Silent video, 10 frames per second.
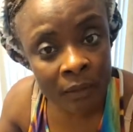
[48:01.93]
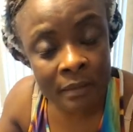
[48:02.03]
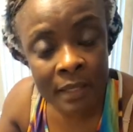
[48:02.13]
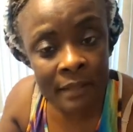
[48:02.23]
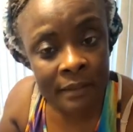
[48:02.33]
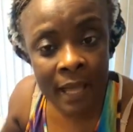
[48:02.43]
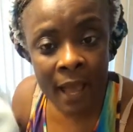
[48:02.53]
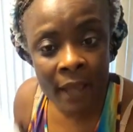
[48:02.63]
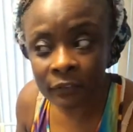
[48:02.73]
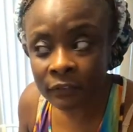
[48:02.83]
That's
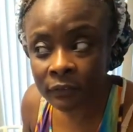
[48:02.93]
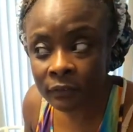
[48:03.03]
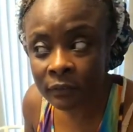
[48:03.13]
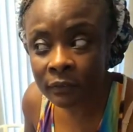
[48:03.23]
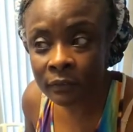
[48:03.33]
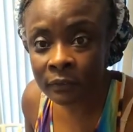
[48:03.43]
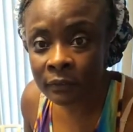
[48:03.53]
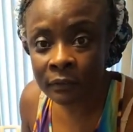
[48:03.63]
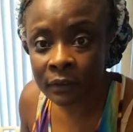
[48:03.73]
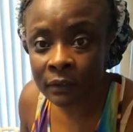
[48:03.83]
life.
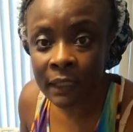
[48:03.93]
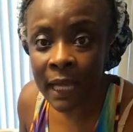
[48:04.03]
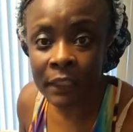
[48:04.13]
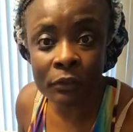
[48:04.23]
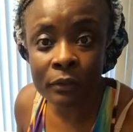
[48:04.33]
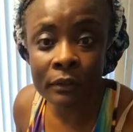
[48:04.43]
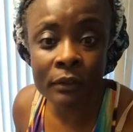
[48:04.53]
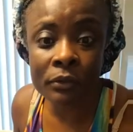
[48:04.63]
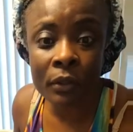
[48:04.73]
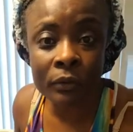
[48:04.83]
Just like you
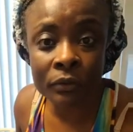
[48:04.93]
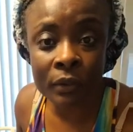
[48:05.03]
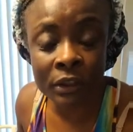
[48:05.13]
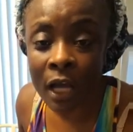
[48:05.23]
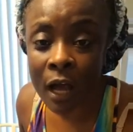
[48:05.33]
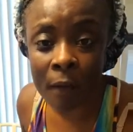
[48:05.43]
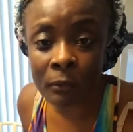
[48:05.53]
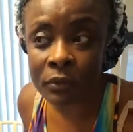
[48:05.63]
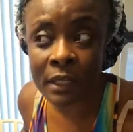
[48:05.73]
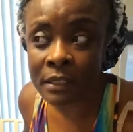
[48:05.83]
go to a job,
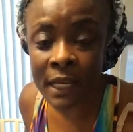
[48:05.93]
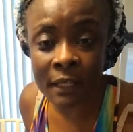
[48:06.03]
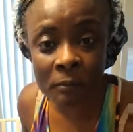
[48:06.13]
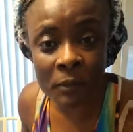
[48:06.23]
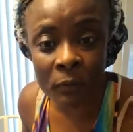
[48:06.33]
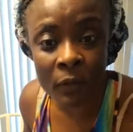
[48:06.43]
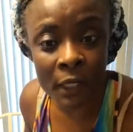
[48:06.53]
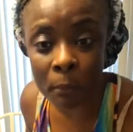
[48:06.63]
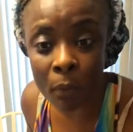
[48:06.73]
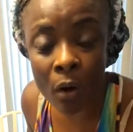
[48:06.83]
you can't stand the people
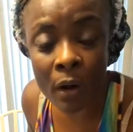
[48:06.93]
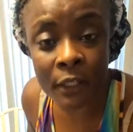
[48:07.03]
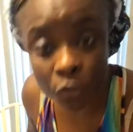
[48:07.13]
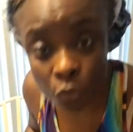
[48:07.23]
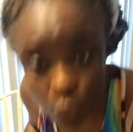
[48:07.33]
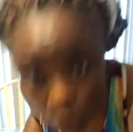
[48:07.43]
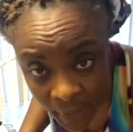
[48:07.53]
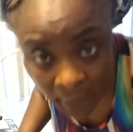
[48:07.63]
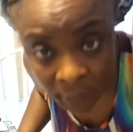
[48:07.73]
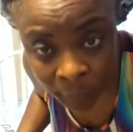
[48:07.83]
anymore and you
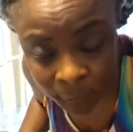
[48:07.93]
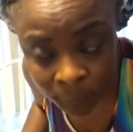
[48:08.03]
quit.